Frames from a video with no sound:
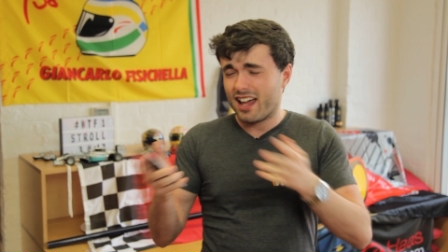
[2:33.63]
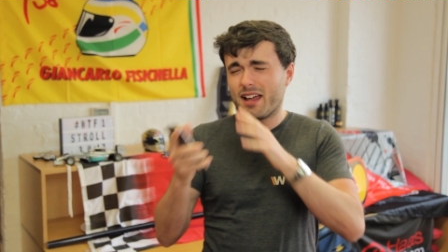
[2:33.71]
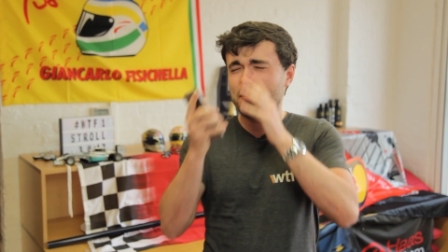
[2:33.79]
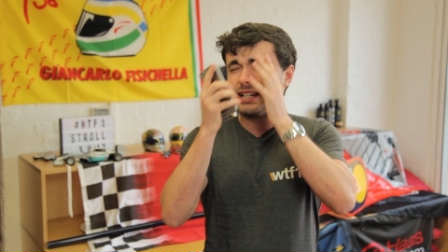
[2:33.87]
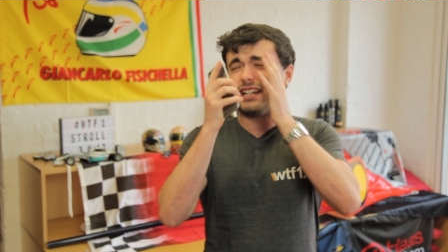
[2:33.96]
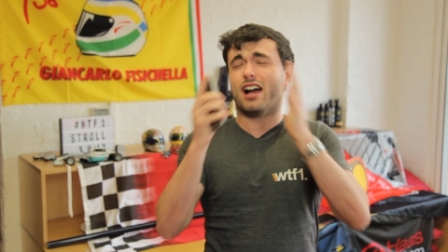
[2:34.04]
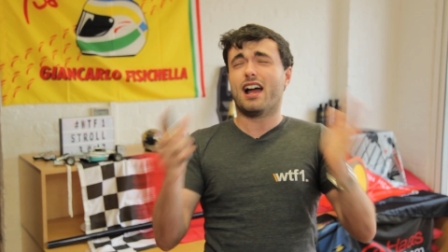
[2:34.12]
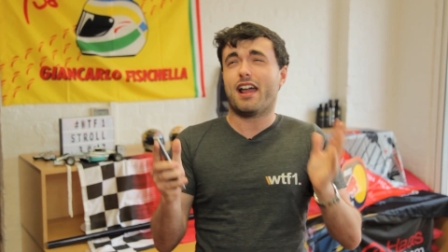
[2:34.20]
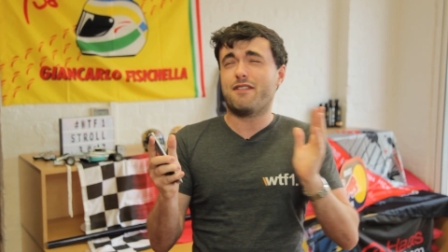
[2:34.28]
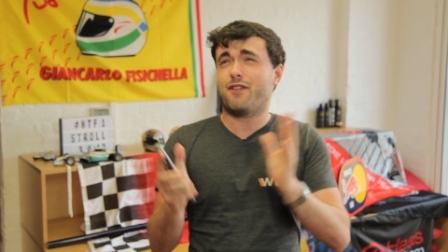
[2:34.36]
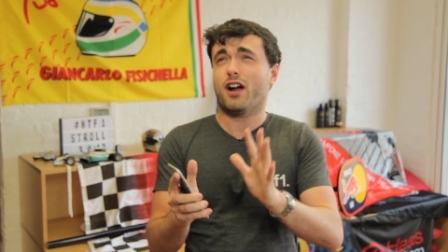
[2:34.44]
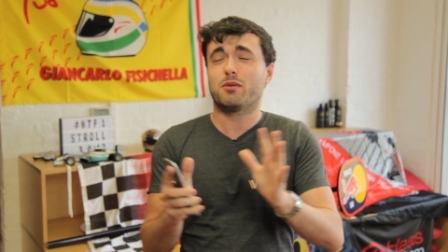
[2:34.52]
I mean,
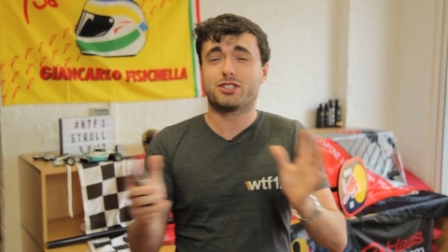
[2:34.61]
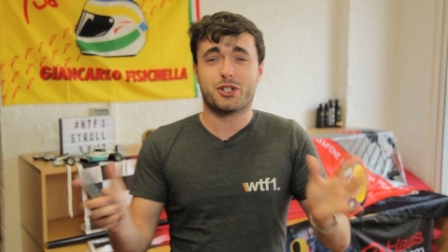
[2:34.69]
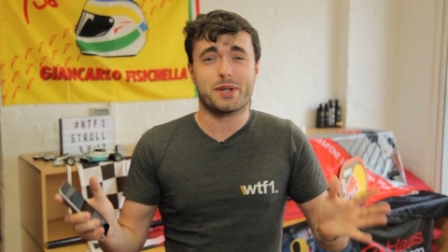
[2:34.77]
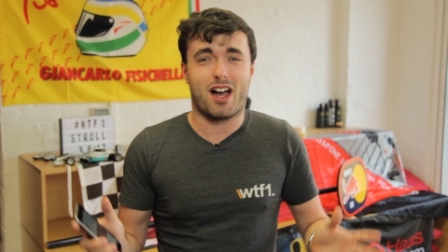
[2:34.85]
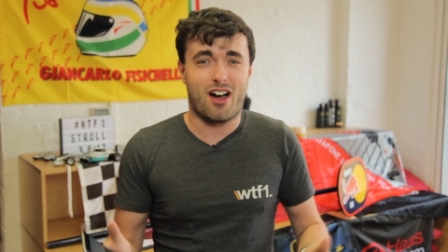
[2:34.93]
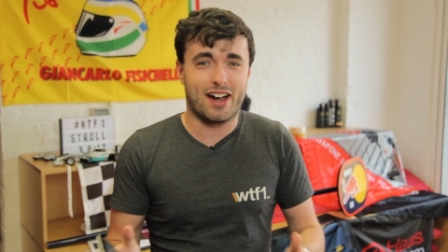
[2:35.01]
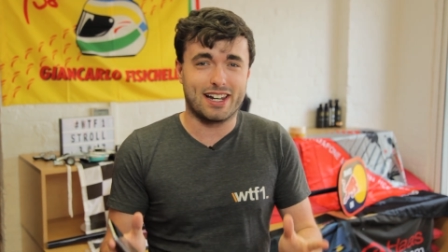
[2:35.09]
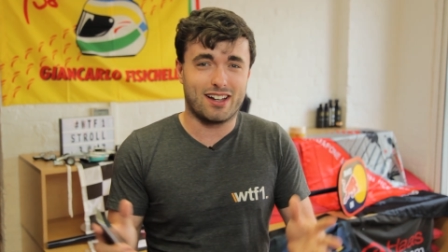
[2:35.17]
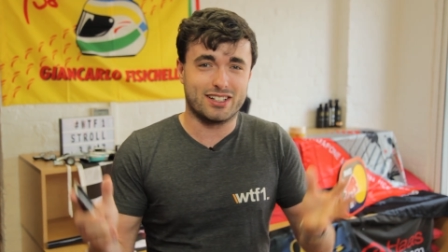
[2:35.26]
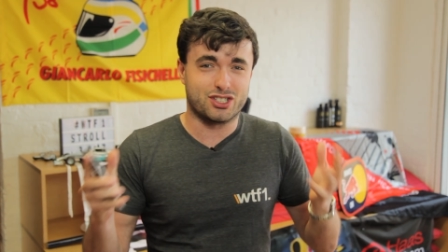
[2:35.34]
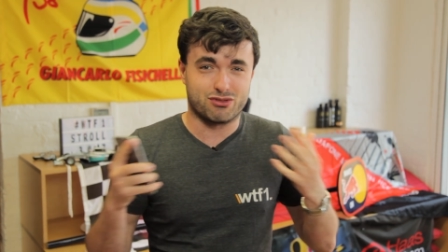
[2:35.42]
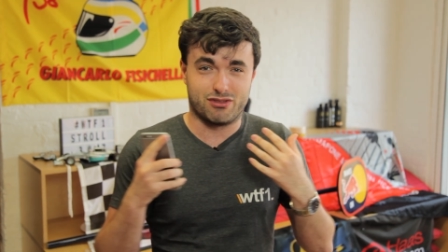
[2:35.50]
if I was doing a
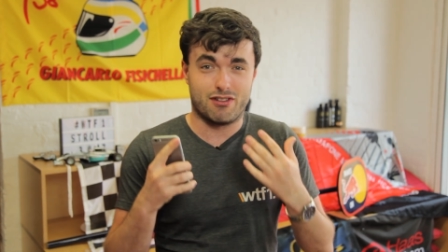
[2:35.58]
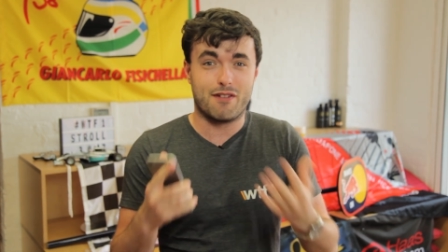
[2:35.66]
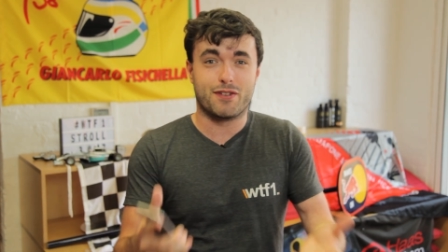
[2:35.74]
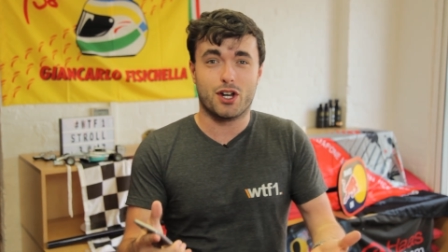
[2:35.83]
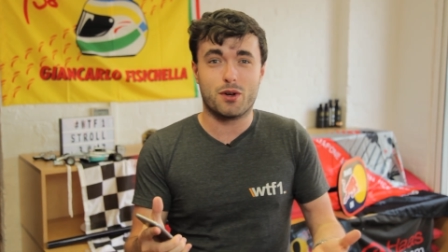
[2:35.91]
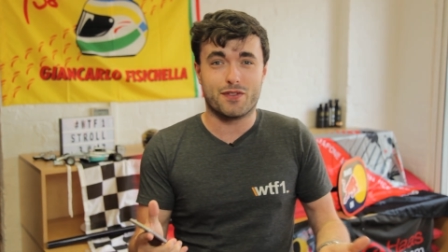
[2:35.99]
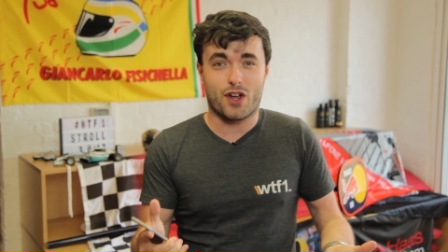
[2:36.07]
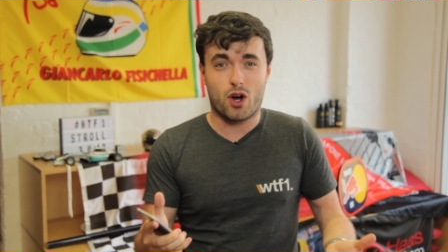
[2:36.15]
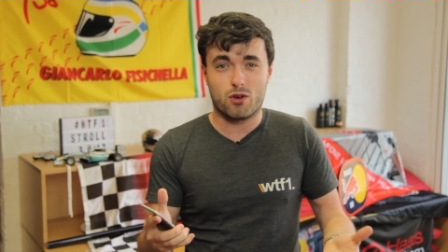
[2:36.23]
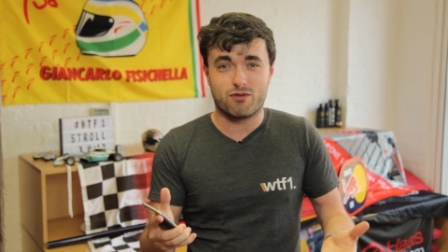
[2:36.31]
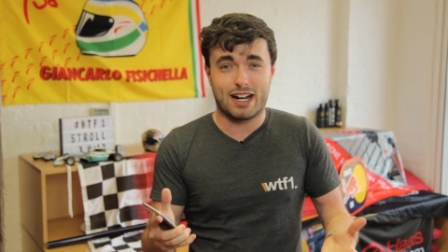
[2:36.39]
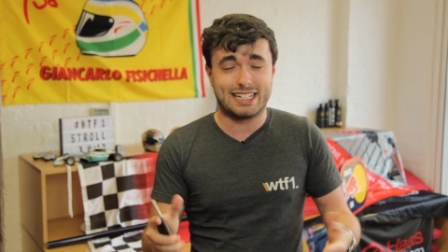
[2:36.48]
highlights or a review of the
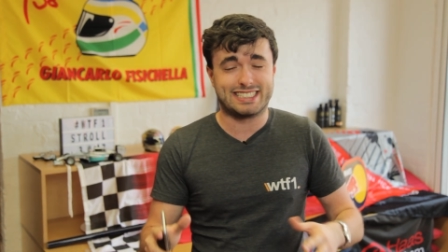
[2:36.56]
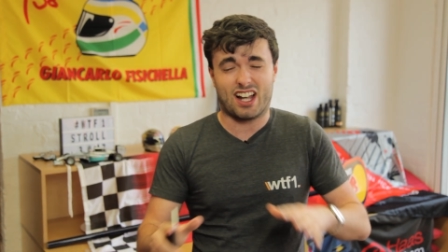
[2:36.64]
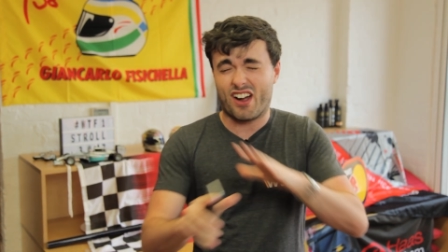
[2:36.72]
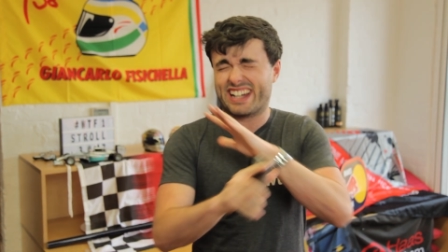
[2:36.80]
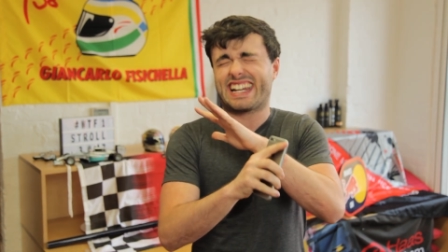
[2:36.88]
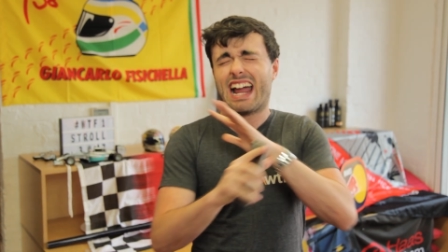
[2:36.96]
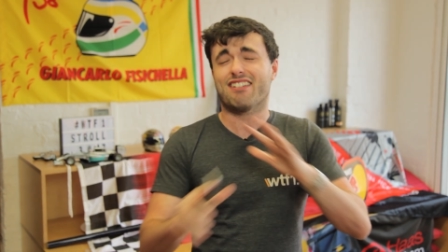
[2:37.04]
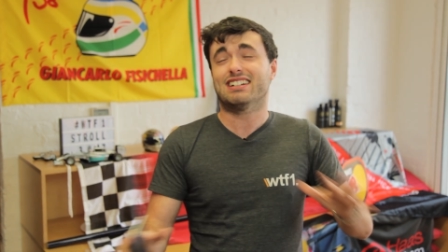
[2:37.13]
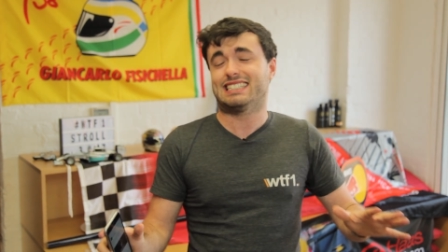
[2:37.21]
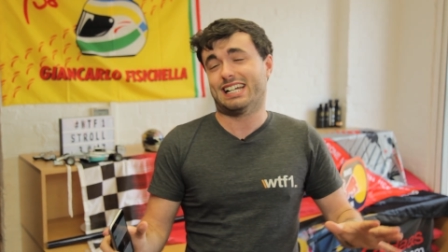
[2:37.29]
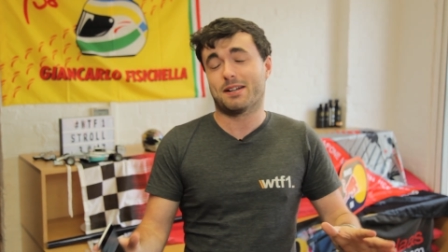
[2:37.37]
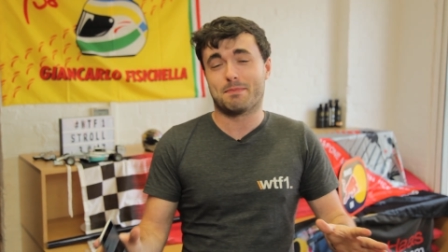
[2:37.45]
whole race, I
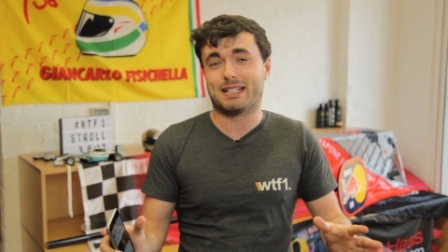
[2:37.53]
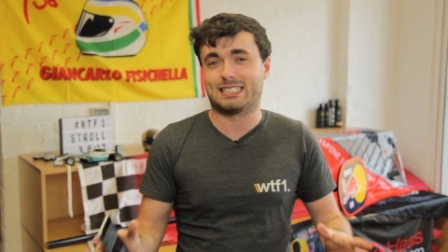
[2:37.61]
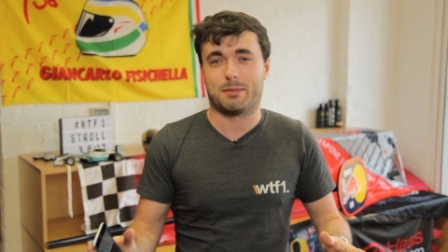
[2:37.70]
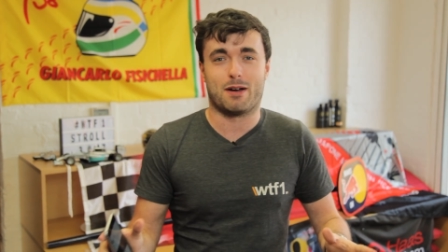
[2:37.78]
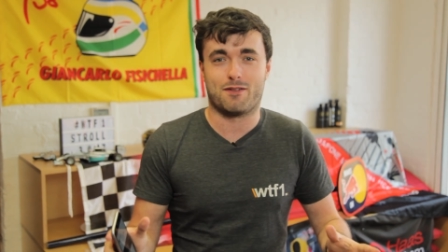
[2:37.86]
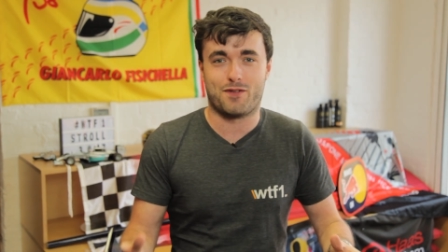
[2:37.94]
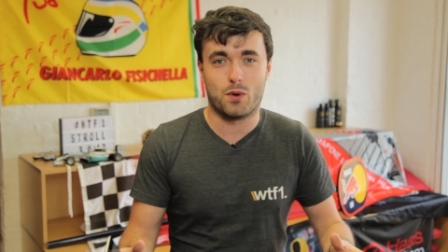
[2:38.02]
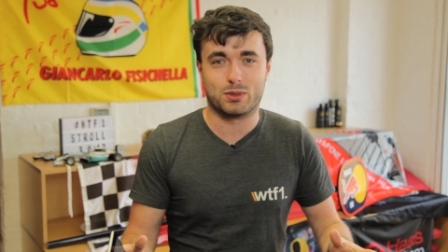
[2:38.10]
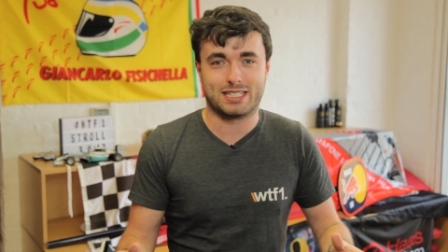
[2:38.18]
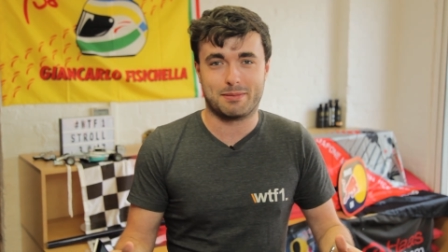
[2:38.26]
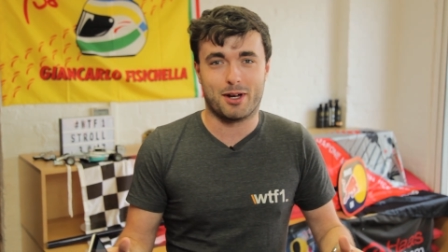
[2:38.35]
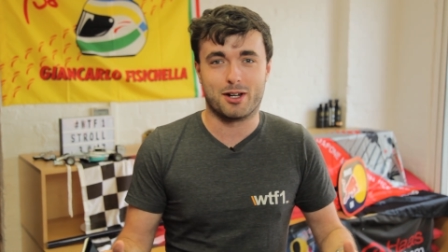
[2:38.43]
guarantee I'd miss about
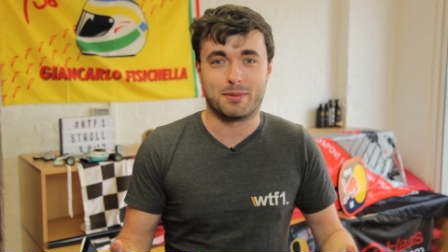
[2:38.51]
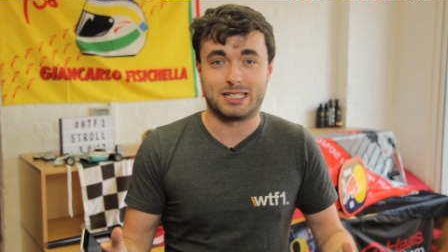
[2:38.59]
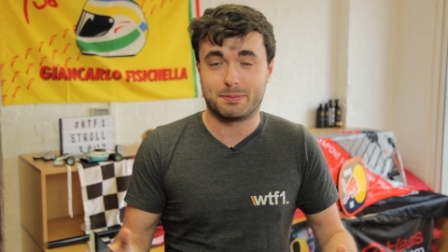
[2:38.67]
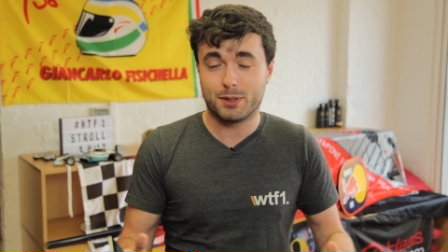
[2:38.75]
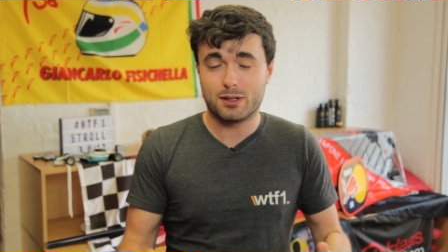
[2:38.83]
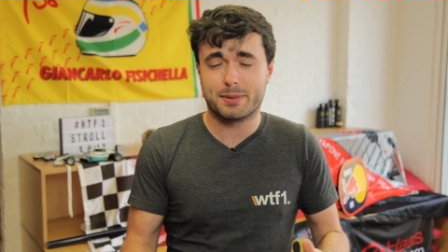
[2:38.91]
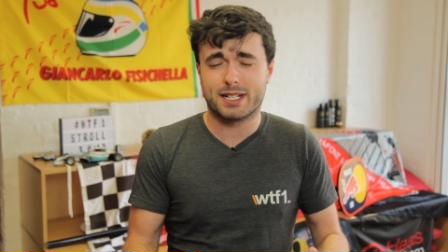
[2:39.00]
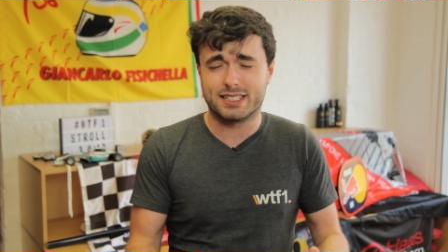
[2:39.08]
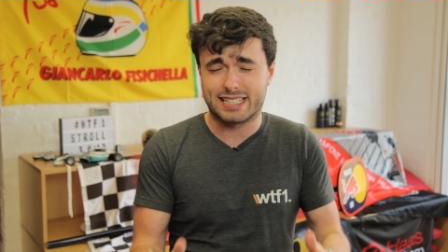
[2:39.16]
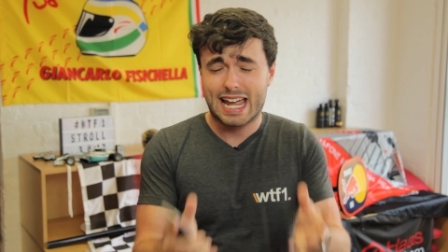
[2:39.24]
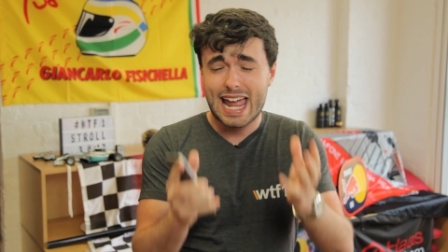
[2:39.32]
40 moments purely because